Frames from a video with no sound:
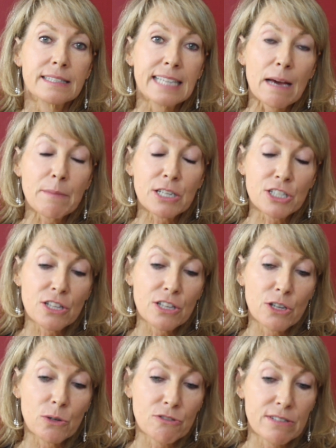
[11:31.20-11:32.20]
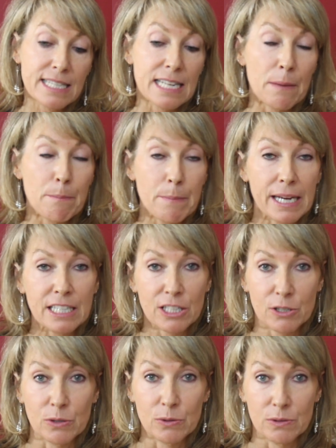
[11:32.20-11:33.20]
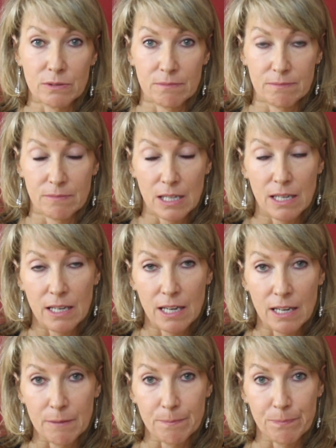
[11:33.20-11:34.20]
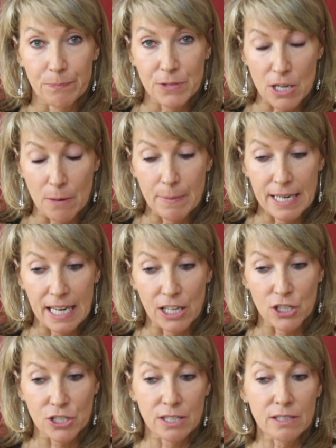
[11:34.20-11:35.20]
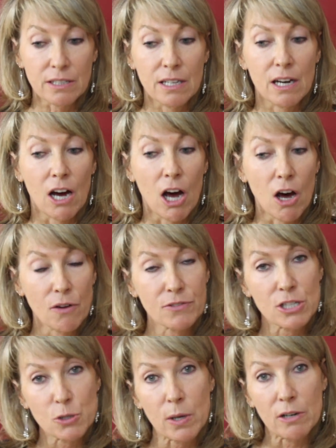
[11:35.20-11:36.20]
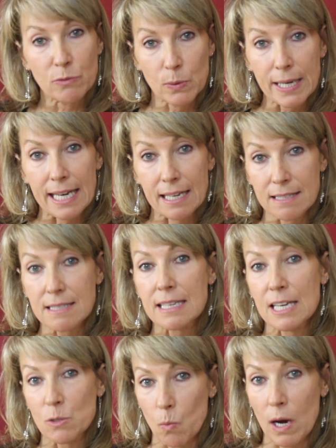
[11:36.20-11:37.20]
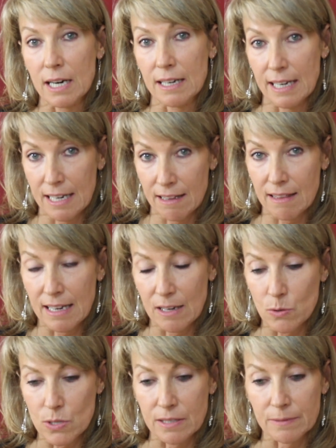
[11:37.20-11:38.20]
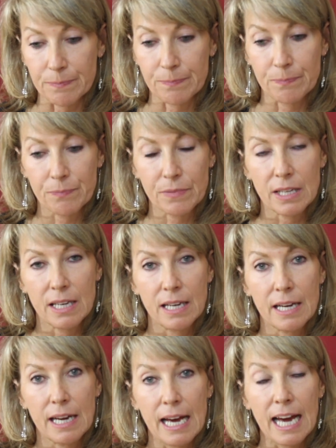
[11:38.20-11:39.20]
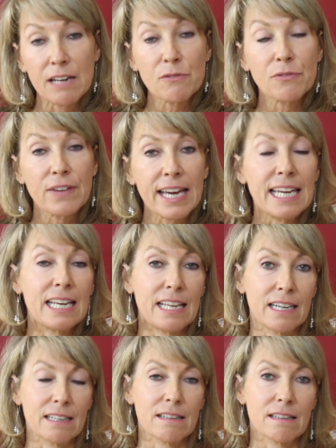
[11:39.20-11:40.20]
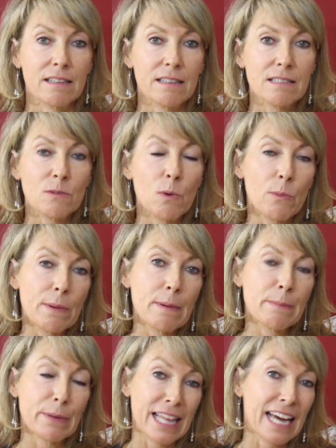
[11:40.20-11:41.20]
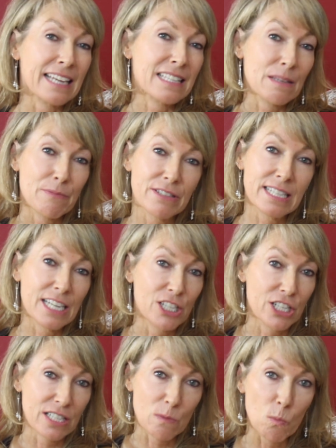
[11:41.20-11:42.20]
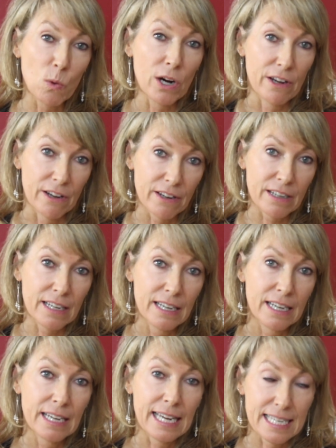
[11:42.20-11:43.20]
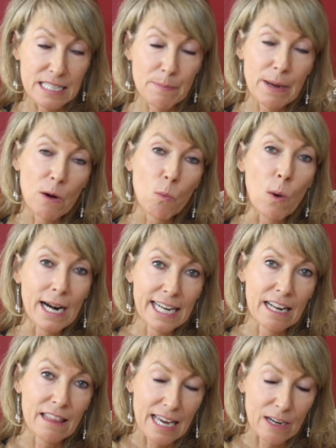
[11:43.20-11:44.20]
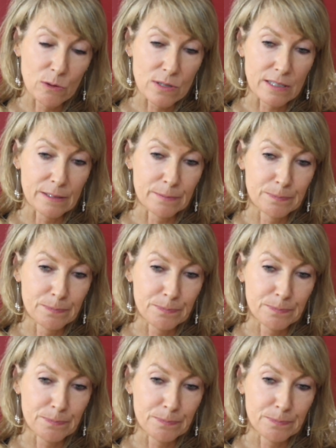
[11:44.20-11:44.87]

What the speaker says: Damage to the uterus in a medical termination after 12 weeks is 1 in 1,000. And failure, so what we mean by that is the procedure doesn't work, is about 1 in 1,000.